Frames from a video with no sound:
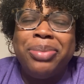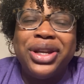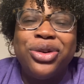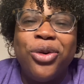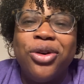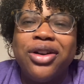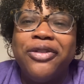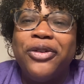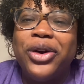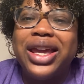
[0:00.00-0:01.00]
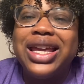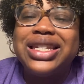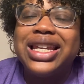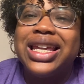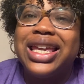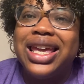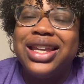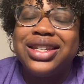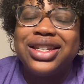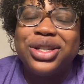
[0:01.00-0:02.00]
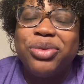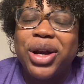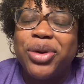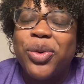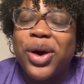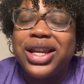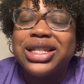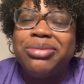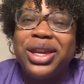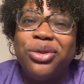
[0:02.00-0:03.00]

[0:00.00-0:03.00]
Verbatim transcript: but in order for it to get to where we want it to be,